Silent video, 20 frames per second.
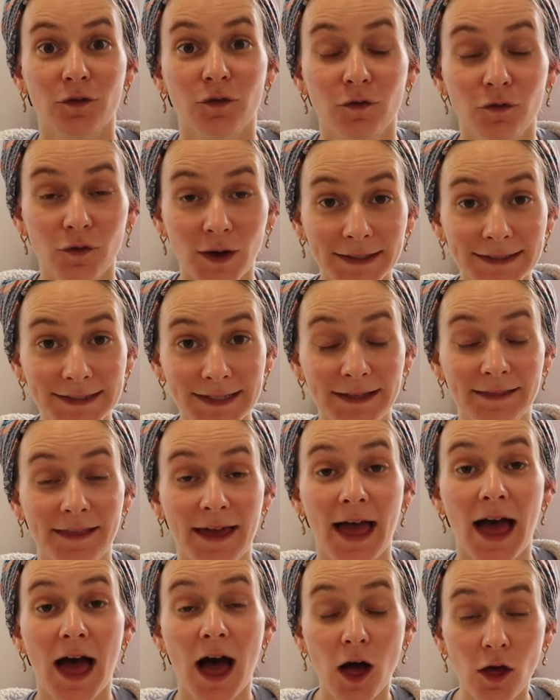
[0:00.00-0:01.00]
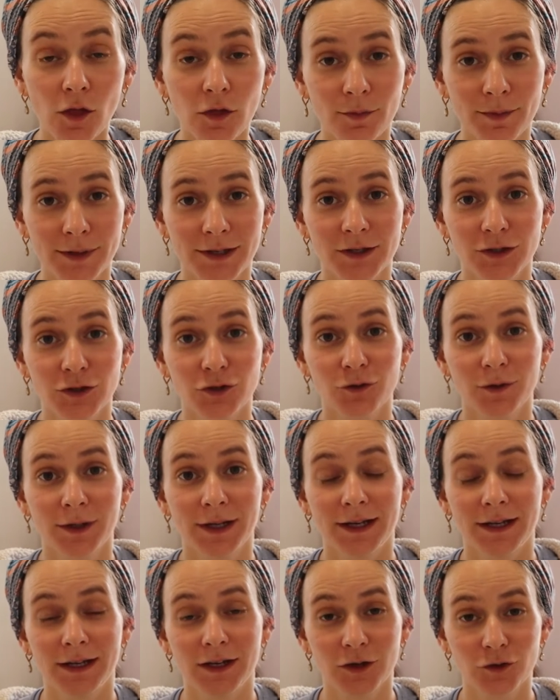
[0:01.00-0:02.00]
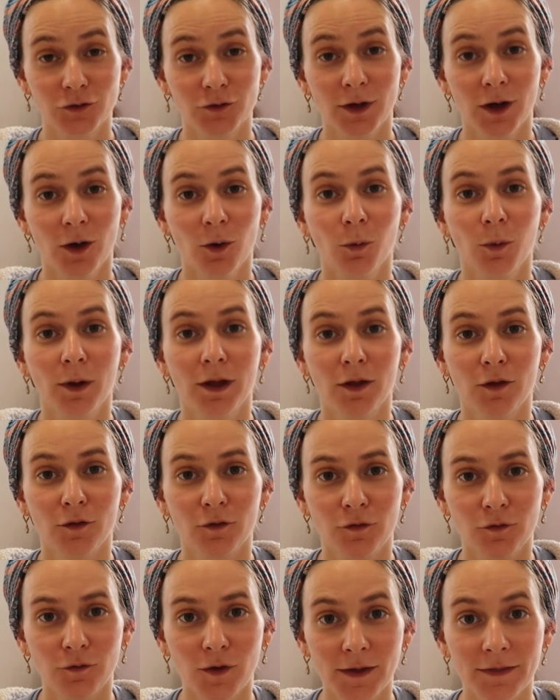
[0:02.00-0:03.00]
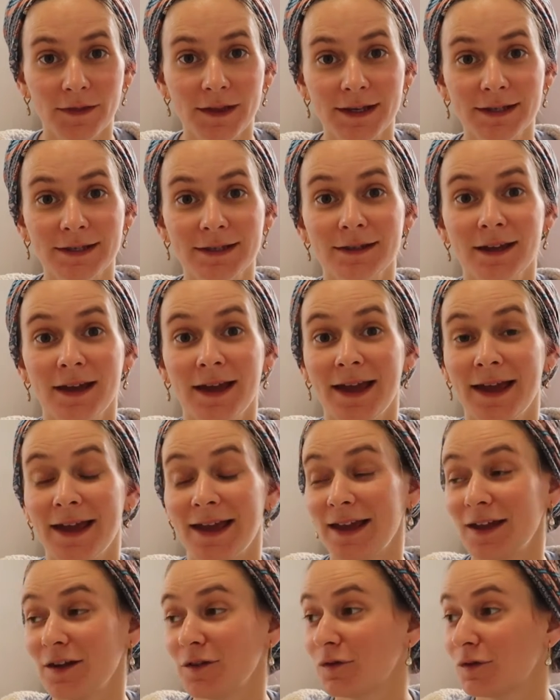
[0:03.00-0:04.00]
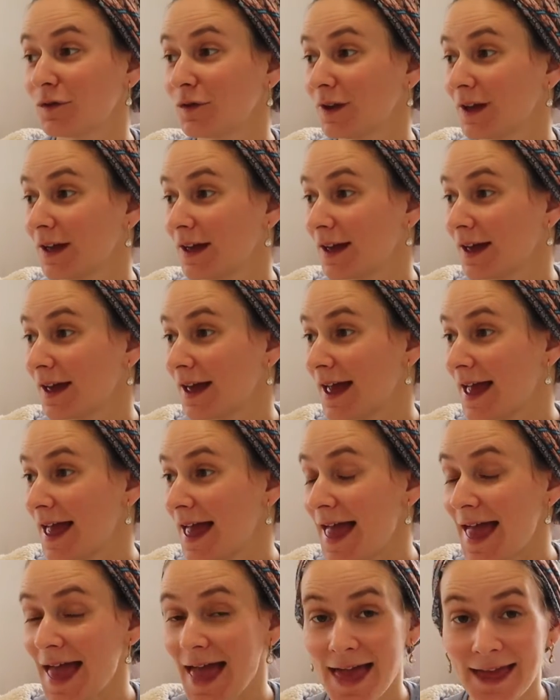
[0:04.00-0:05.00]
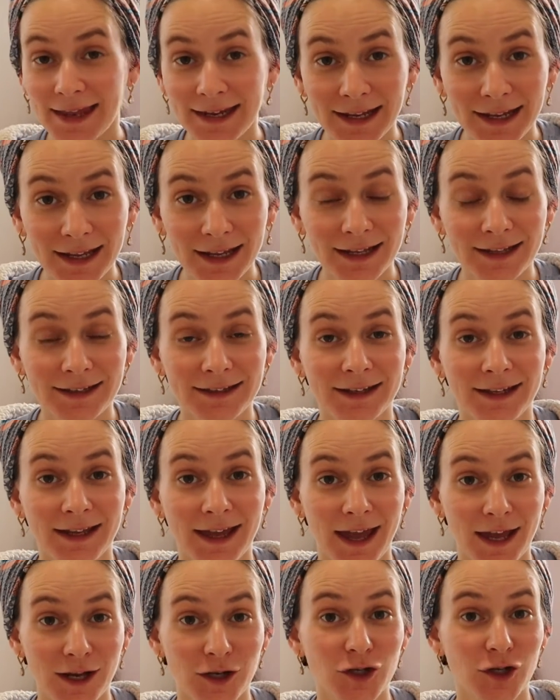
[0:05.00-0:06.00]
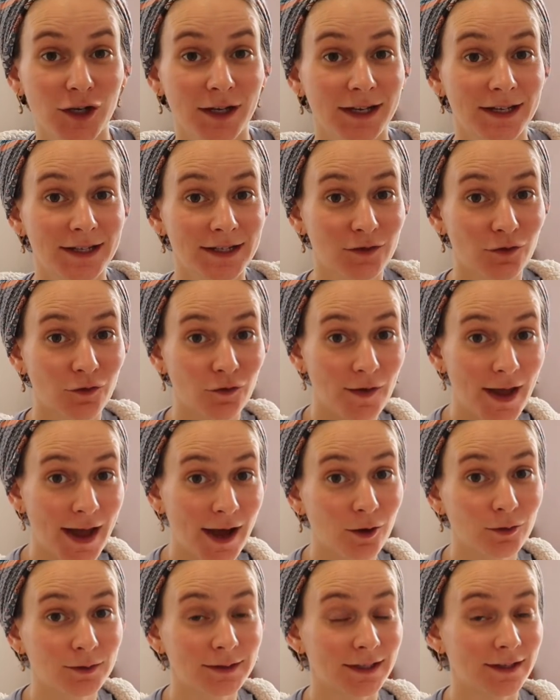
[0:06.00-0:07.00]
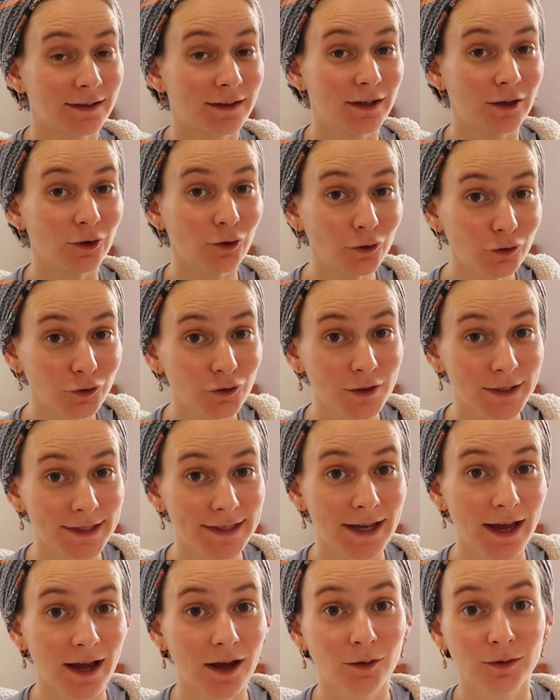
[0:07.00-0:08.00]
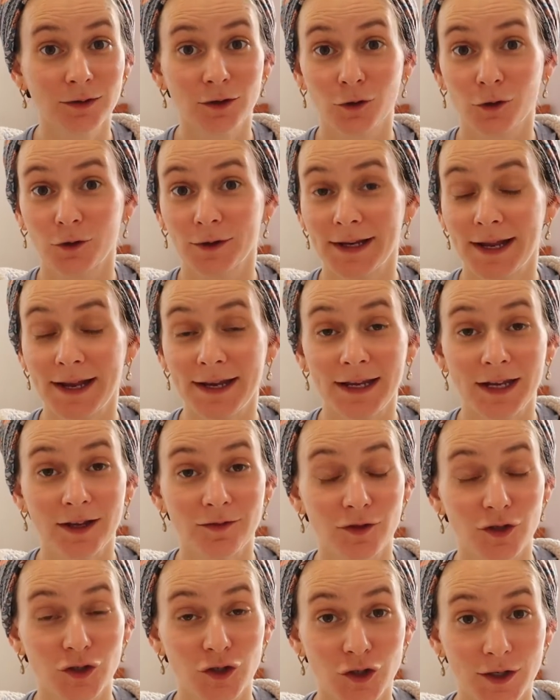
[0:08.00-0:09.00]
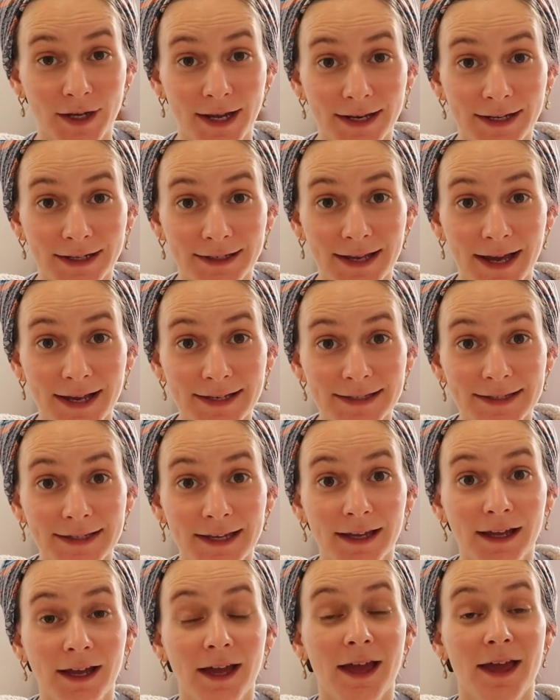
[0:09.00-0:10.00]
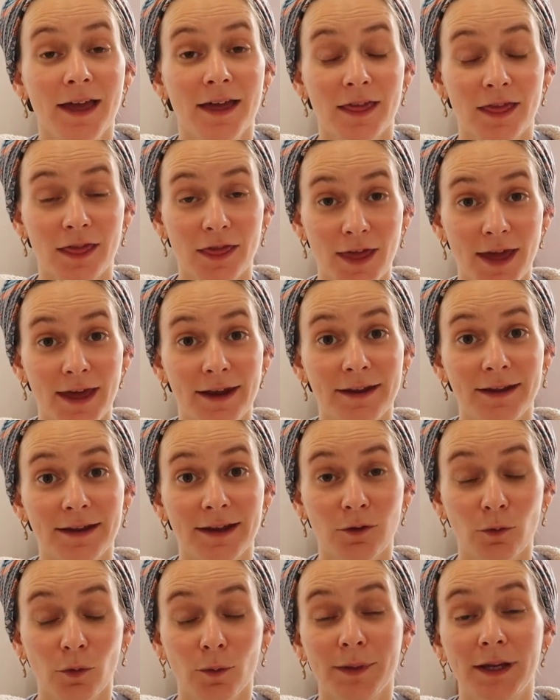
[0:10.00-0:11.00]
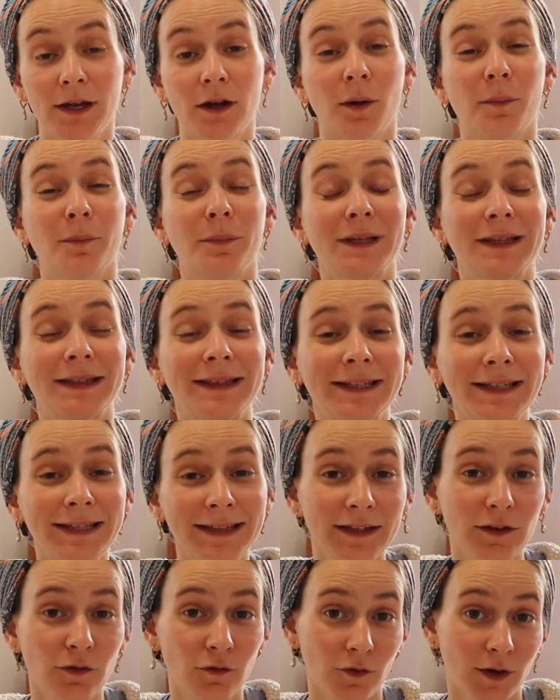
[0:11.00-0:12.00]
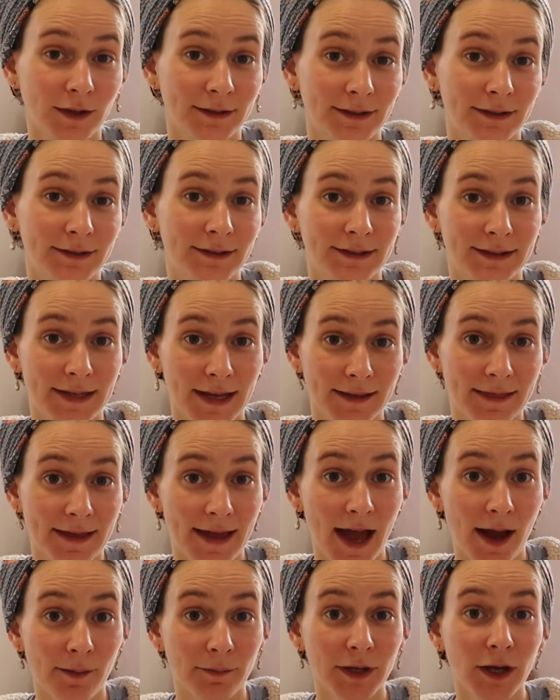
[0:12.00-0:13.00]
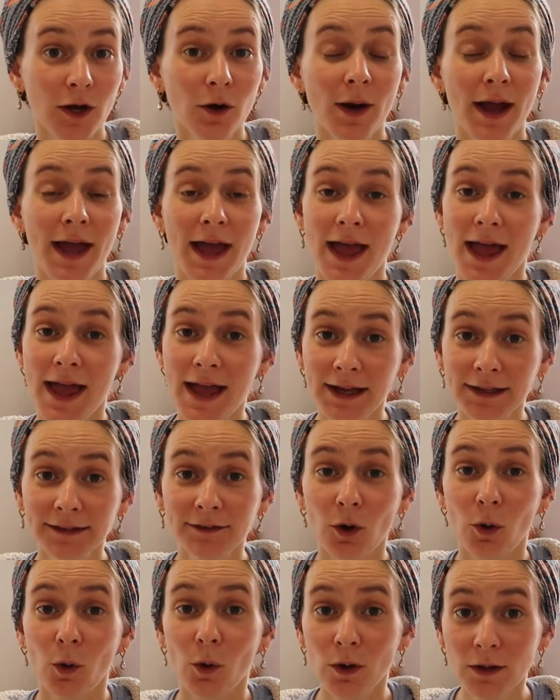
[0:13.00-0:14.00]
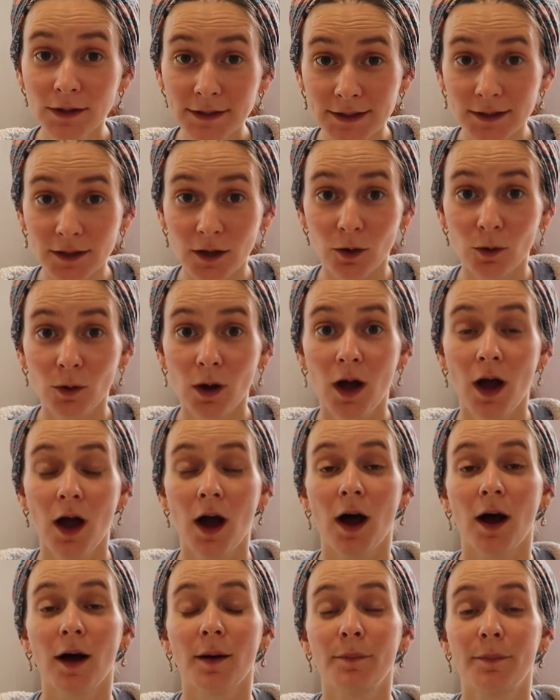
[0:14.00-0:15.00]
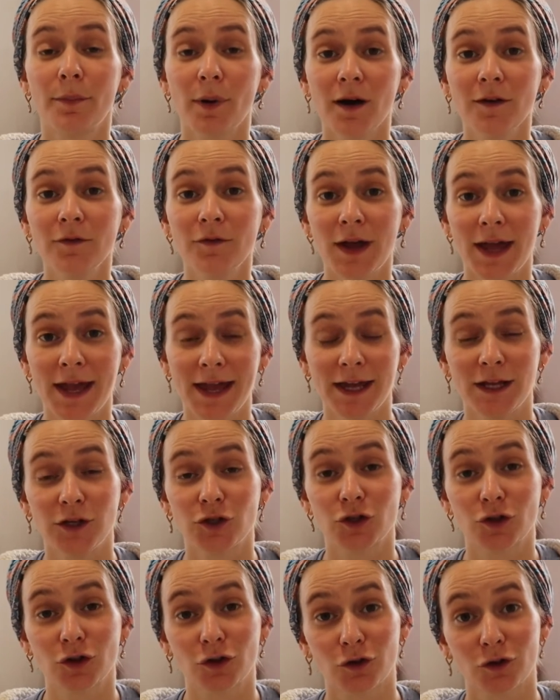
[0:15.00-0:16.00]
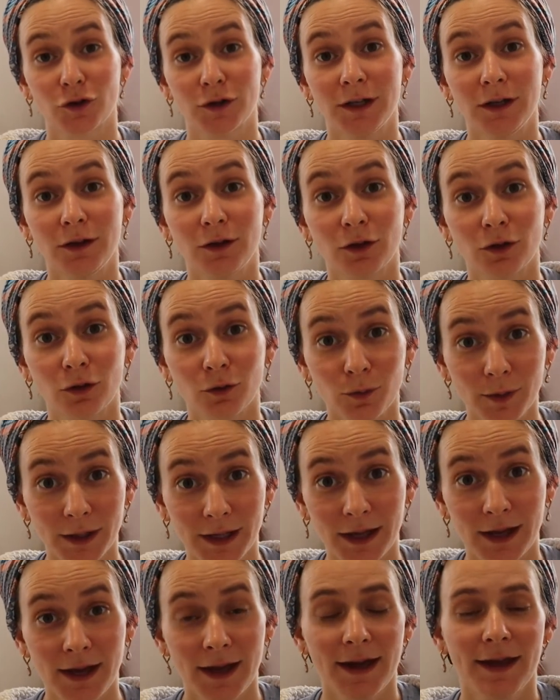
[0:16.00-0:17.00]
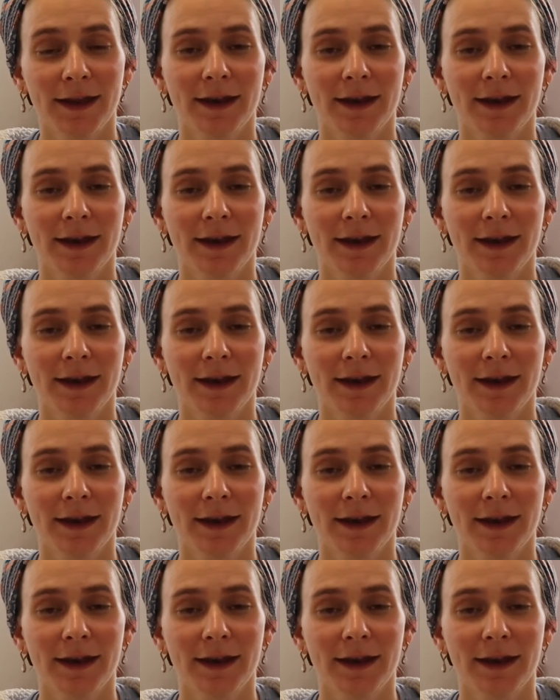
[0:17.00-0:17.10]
of funding, the health ministry in Israel will fund this if any indication is found in the ultrasound or in any of the genetic testing, then it will be completely funded to take the amnio, and also above age thirty-three.